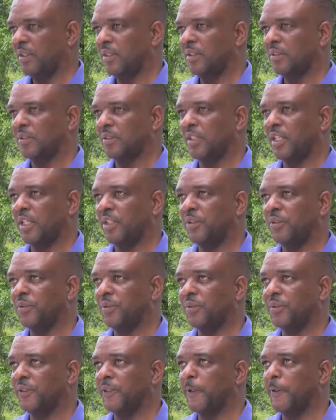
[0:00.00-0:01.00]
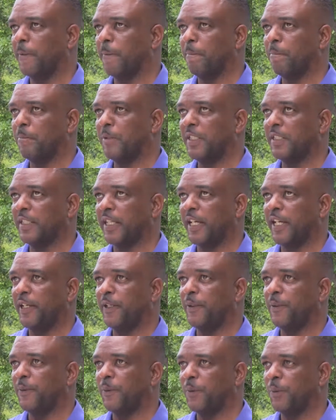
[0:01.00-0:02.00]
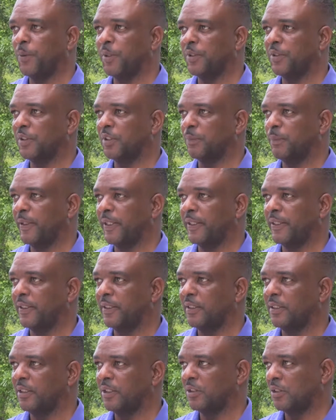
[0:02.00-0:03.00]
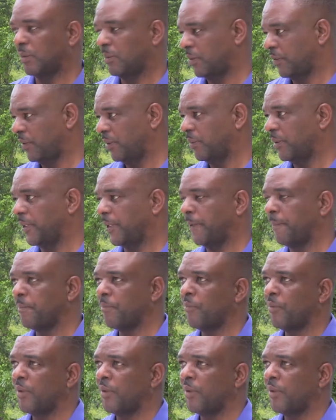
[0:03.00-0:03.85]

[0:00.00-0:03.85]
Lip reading: so that you could decide where to spend some of the money.